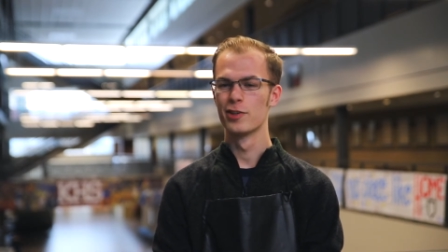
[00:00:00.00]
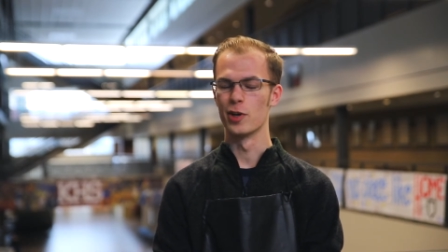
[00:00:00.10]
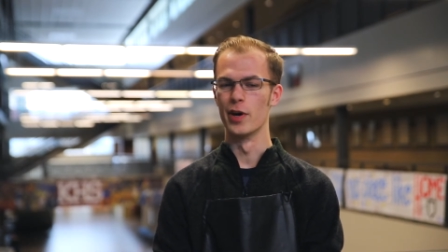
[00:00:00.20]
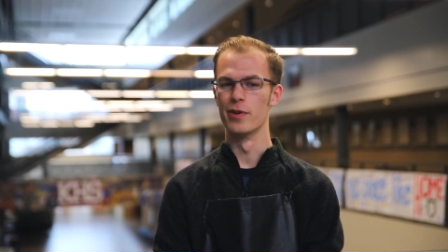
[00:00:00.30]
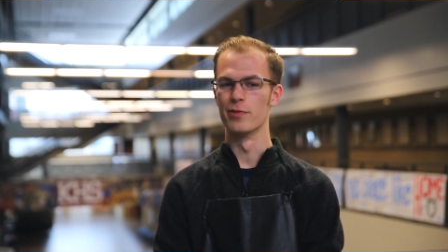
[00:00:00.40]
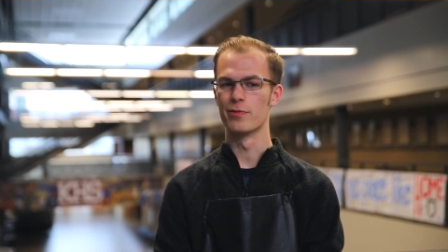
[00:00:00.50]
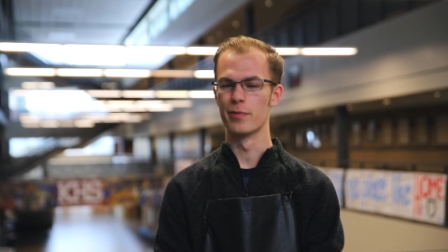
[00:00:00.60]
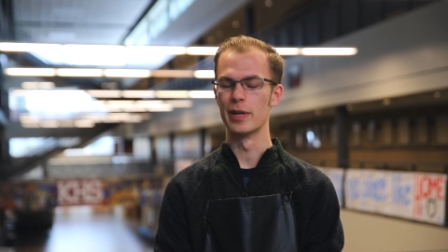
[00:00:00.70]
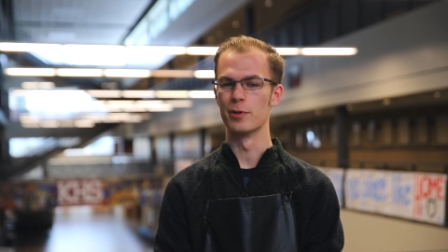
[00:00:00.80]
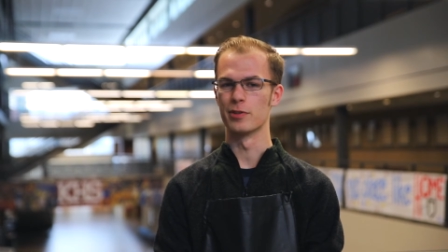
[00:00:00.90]
So it, for
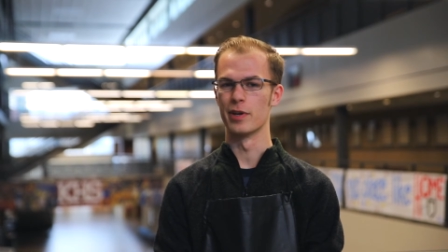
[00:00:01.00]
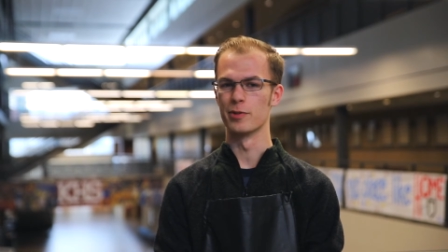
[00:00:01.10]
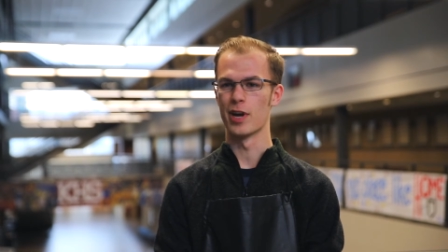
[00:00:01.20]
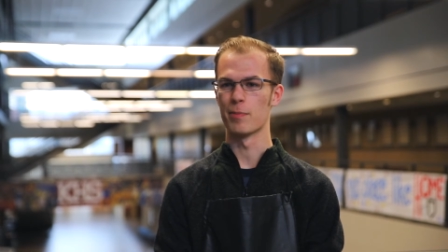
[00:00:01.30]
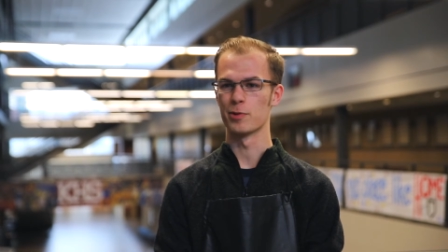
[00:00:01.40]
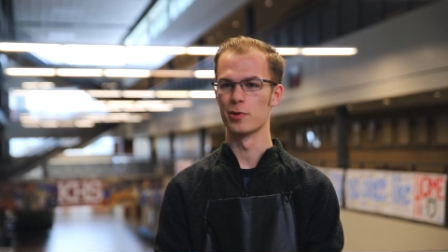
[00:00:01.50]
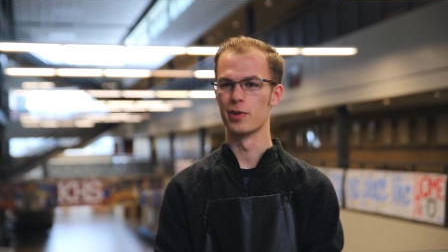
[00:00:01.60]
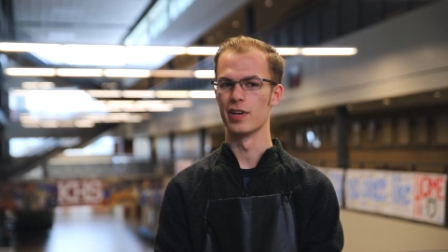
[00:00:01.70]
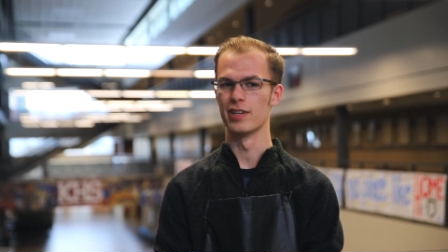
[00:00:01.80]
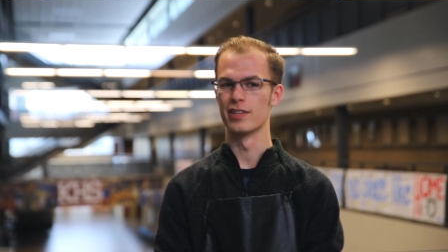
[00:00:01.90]
me, it was, it was an
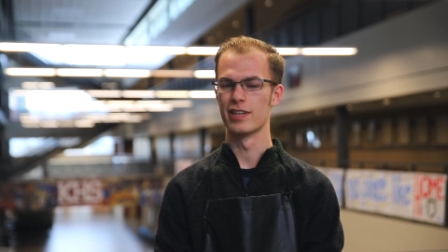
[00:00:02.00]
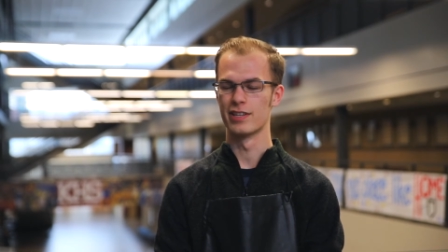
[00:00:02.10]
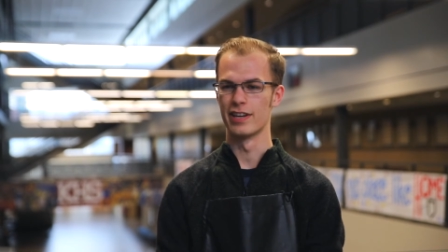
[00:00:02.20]
opportunity to,